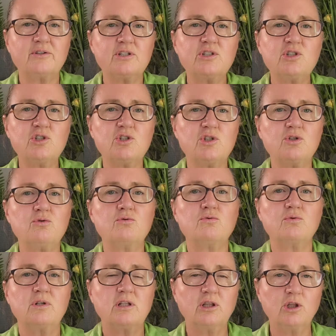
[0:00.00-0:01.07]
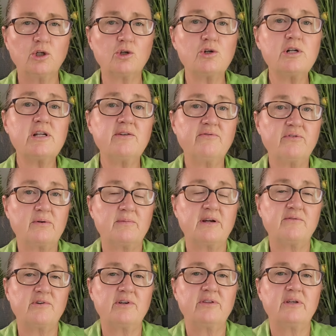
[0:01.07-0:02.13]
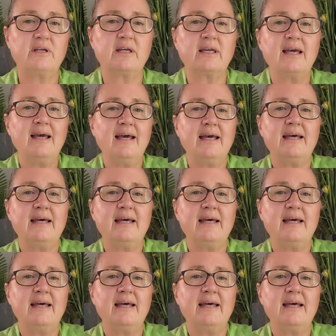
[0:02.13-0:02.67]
This is you learning from everything,